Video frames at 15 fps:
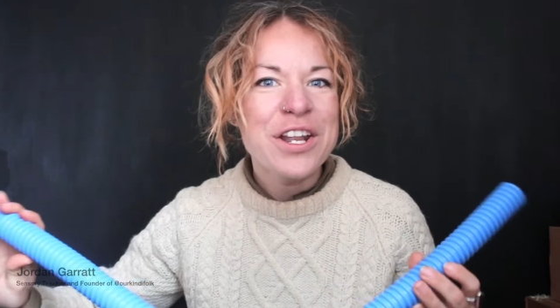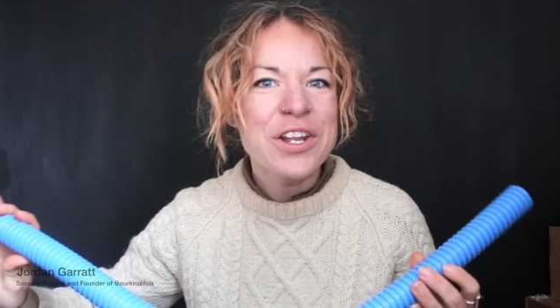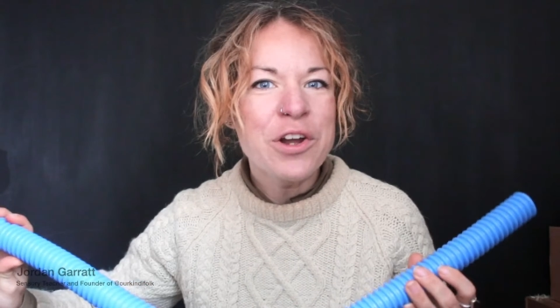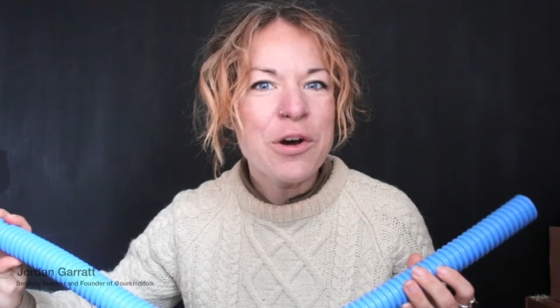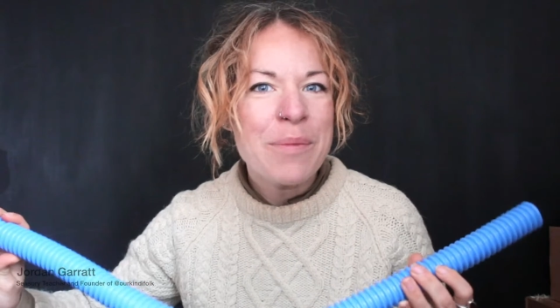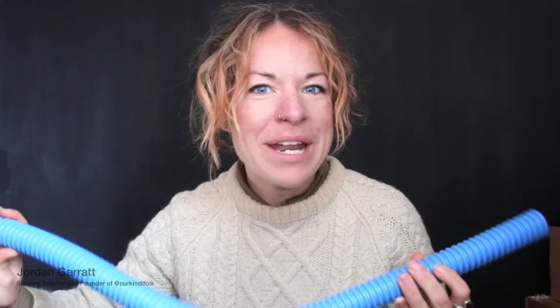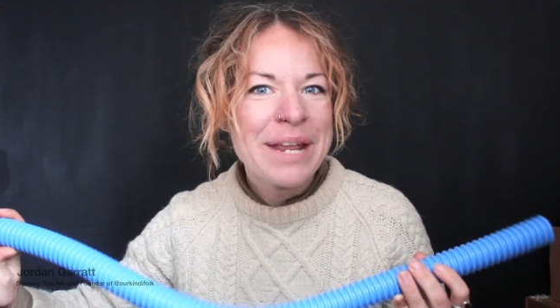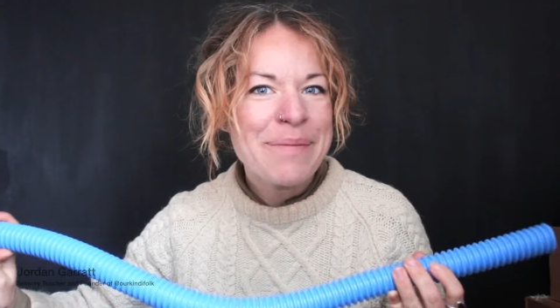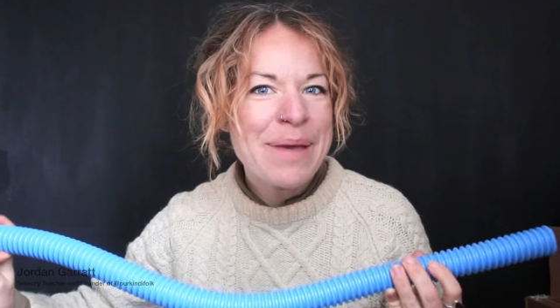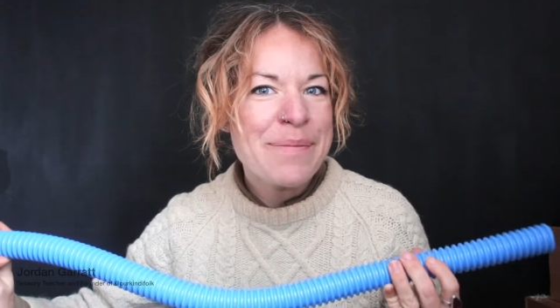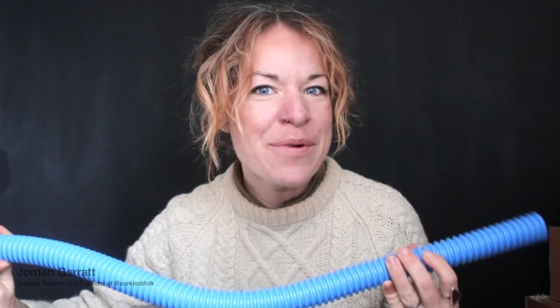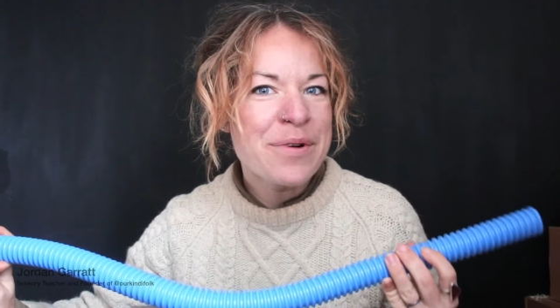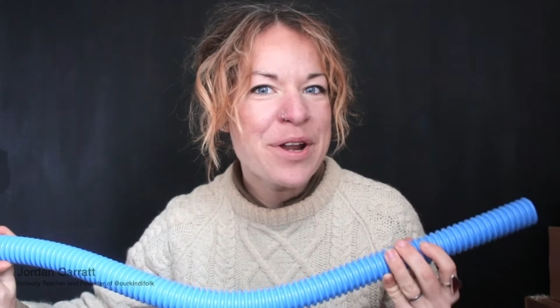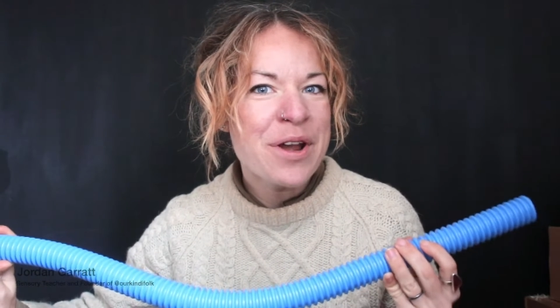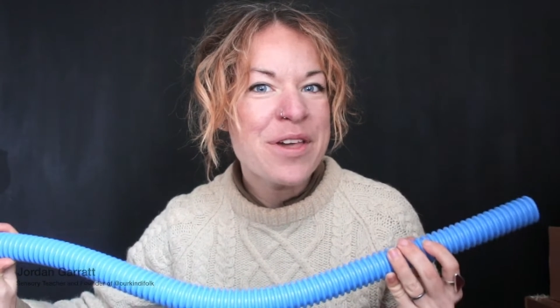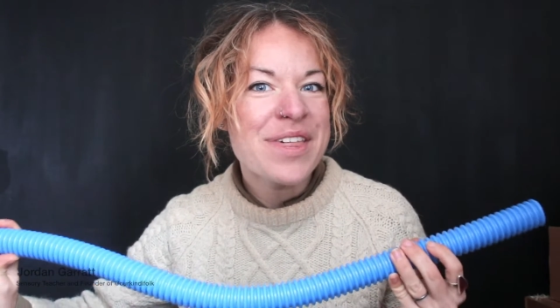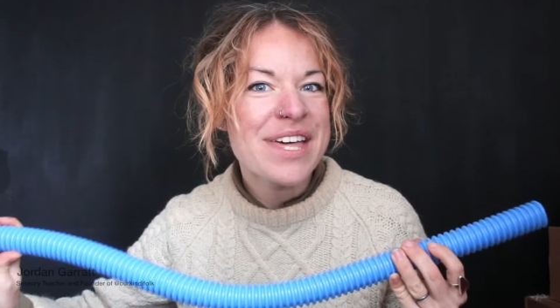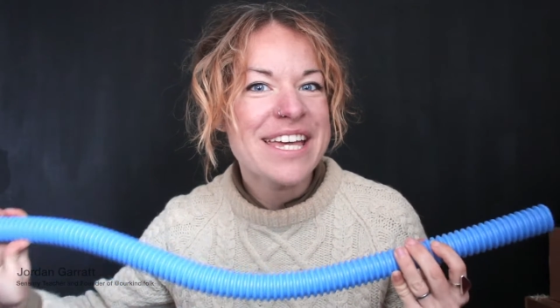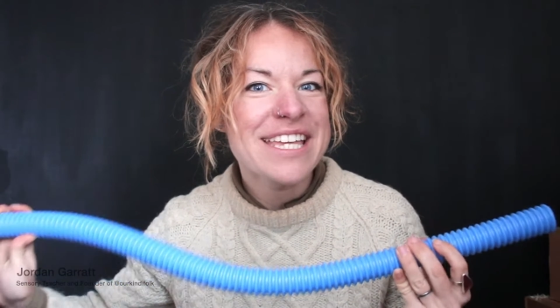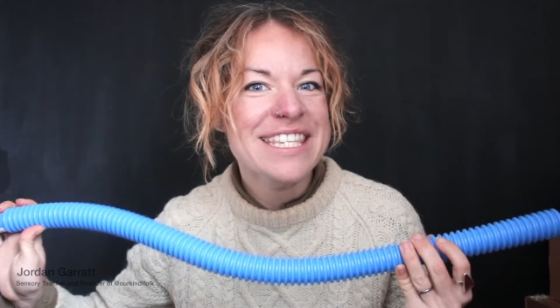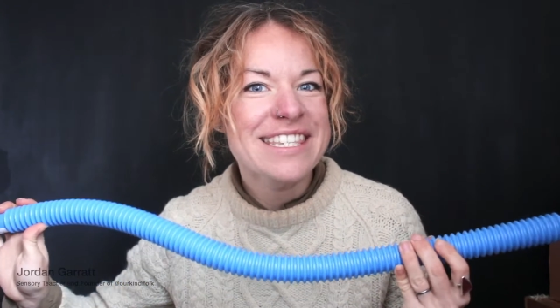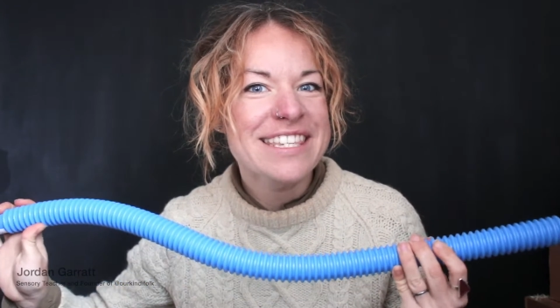Not many people know
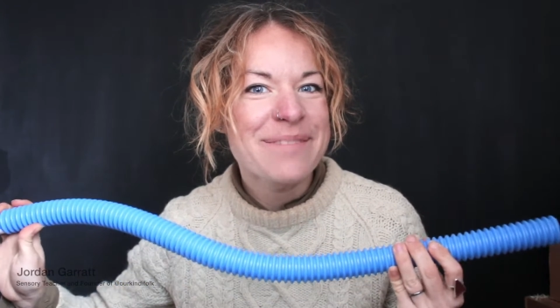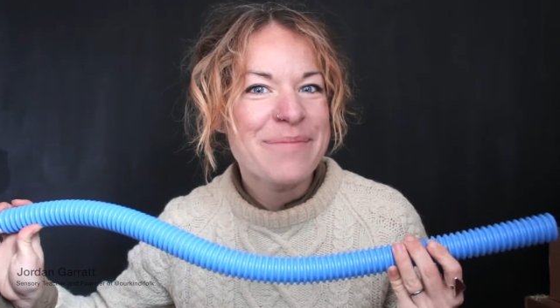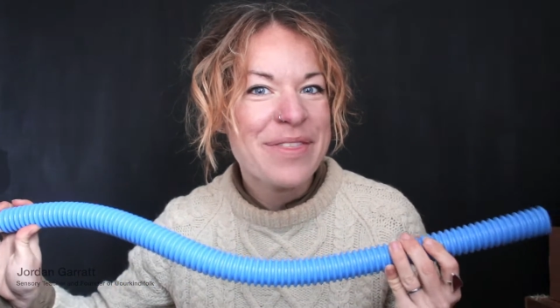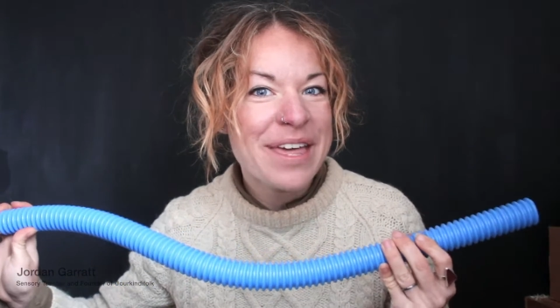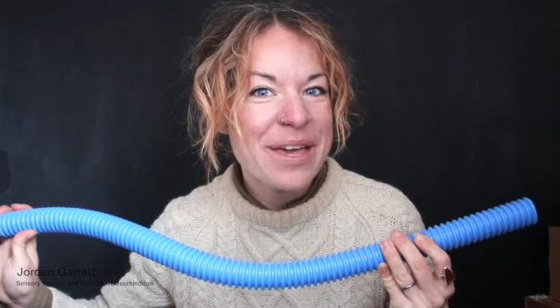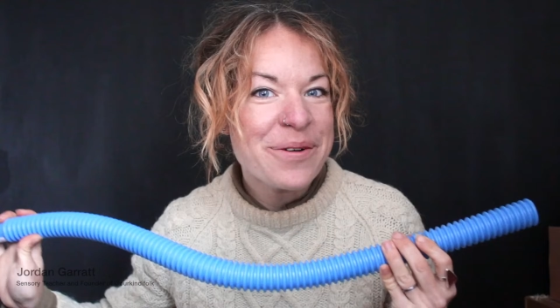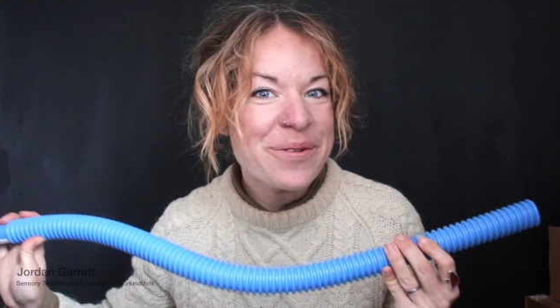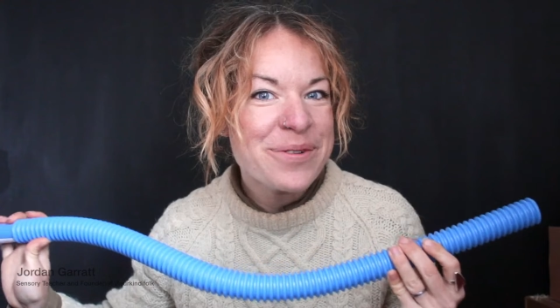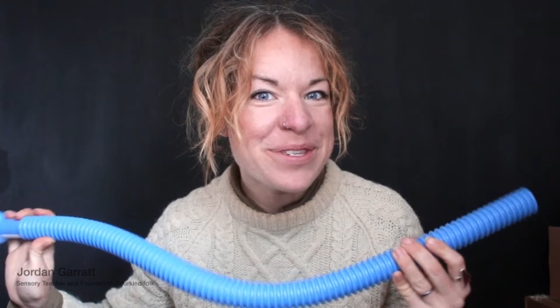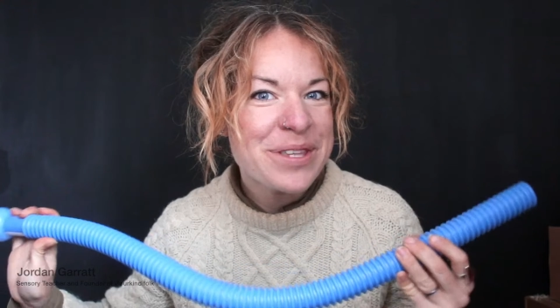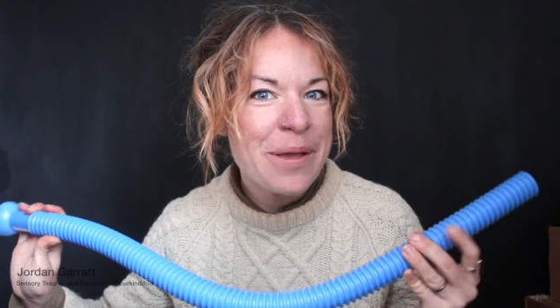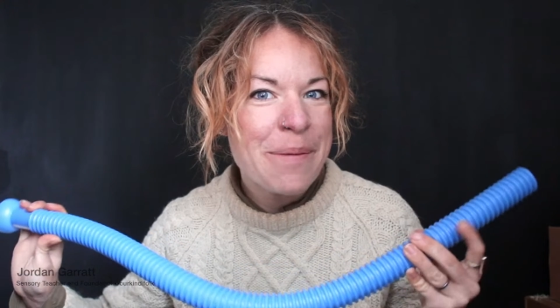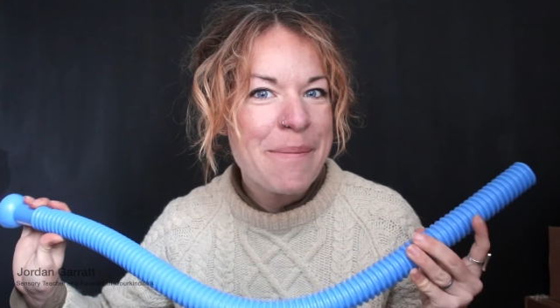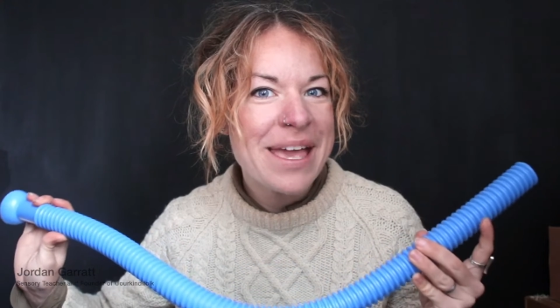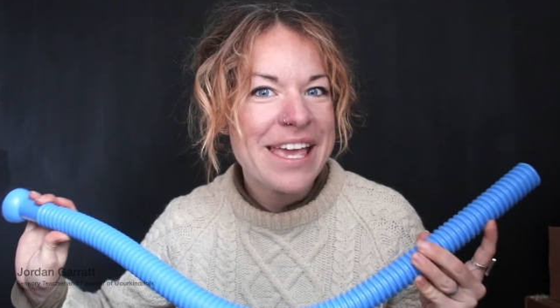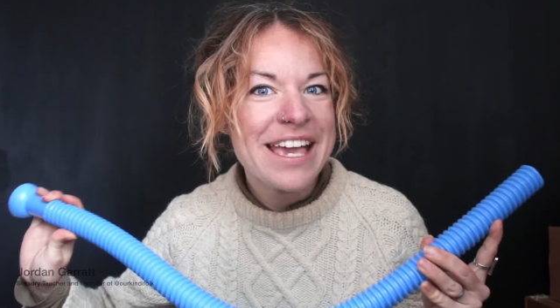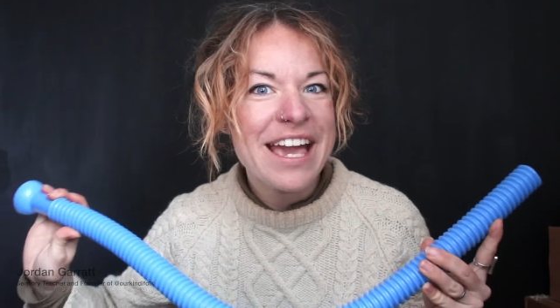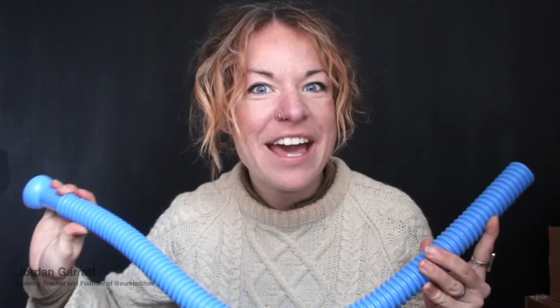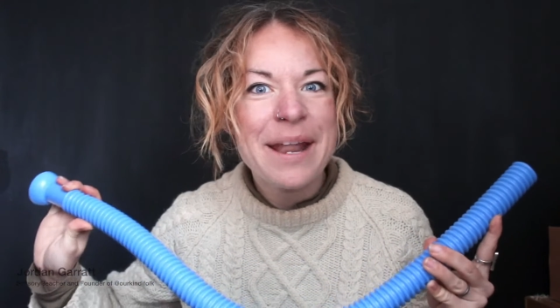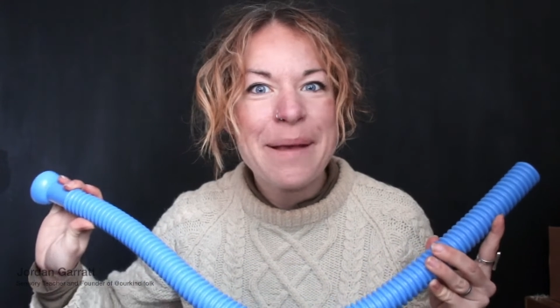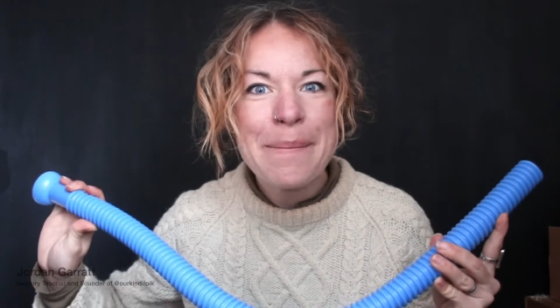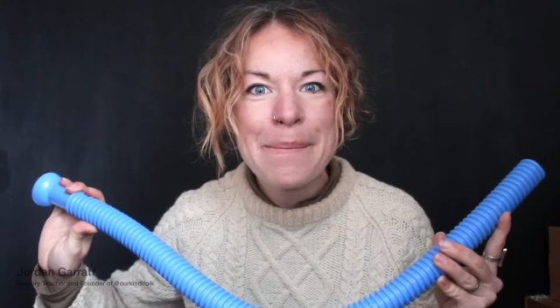this, but they also make
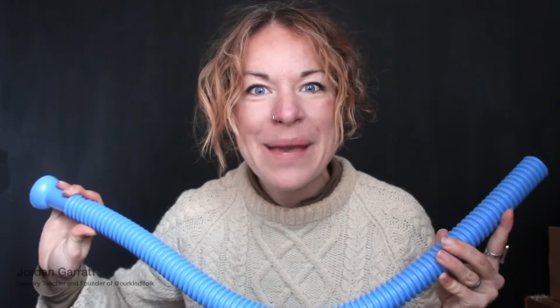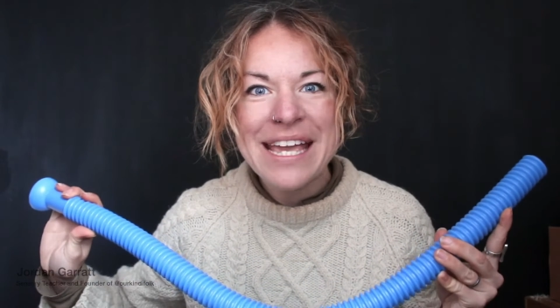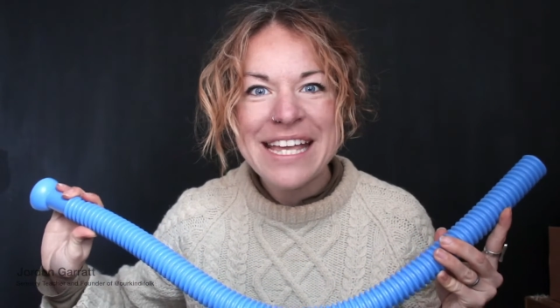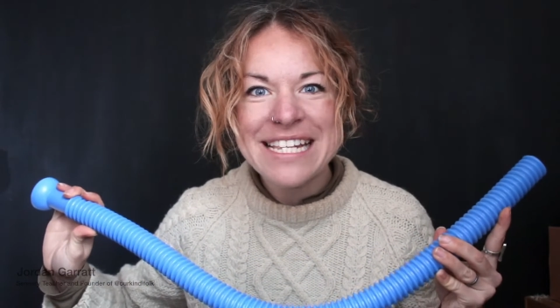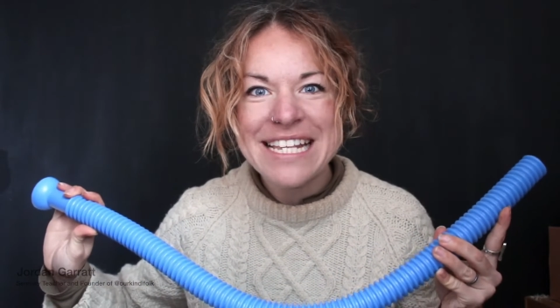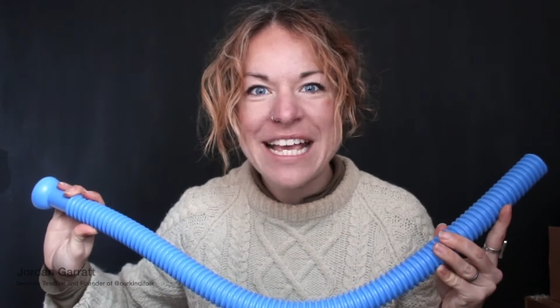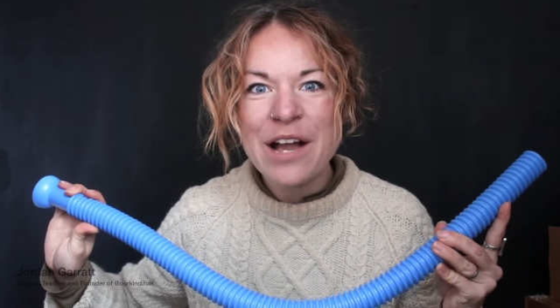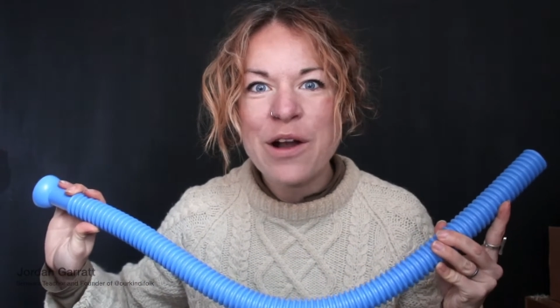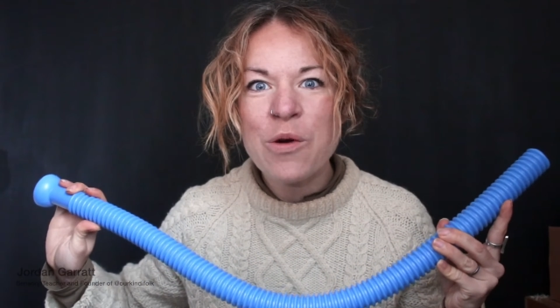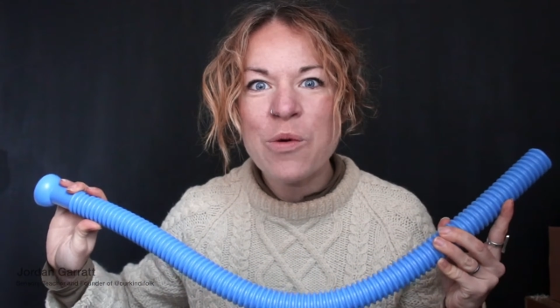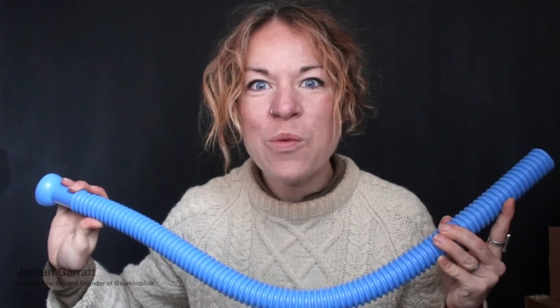an amazing